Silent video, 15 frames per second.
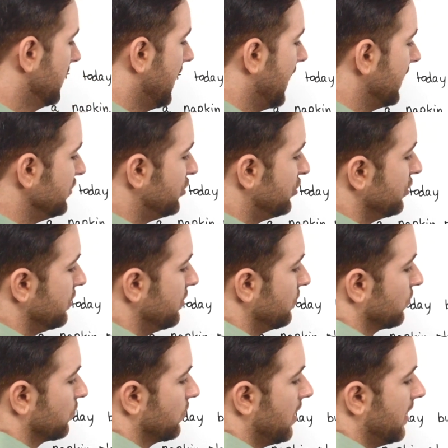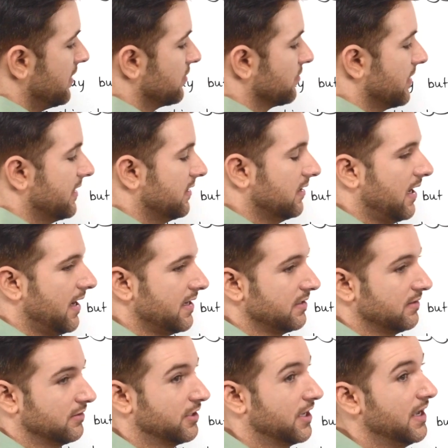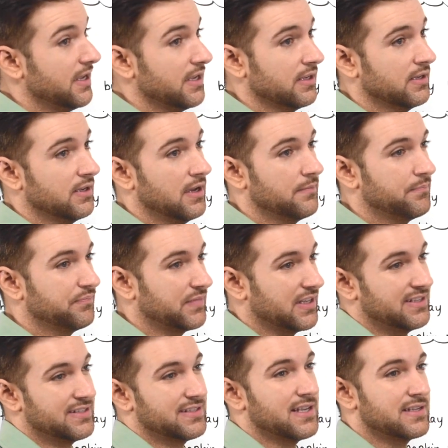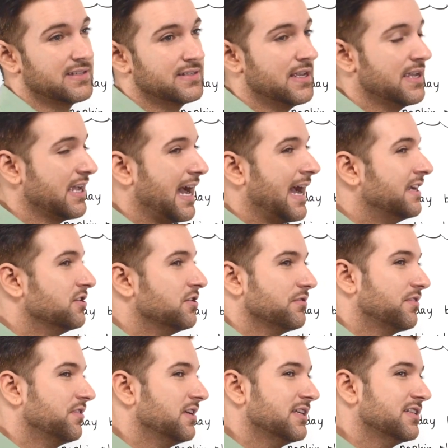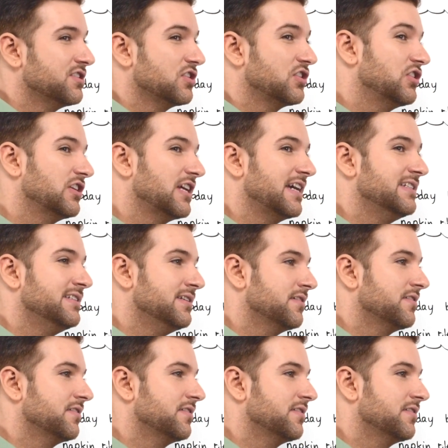I shouldn't run a red light. Okay, it's like saying, I don't think it's a good idea